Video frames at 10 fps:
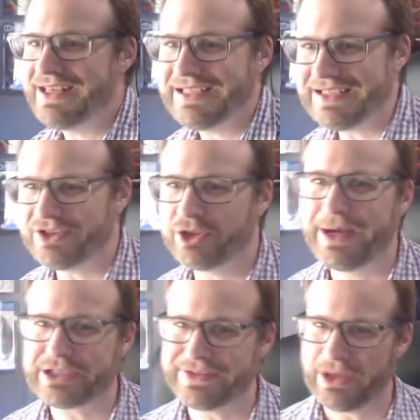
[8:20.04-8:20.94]
teased it too
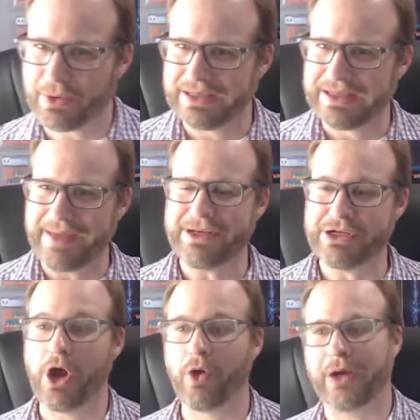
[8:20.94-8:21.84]
much. If they would have let me
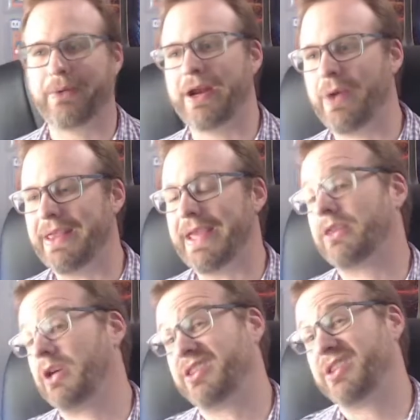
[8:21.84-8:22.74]
know right away, like,
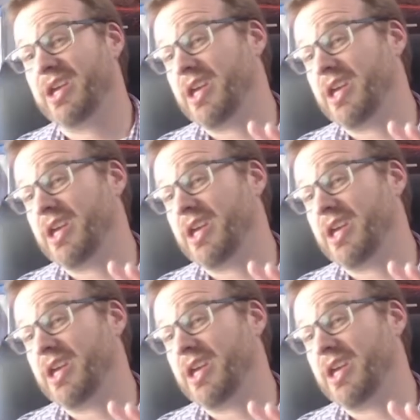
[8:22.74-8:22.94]
look,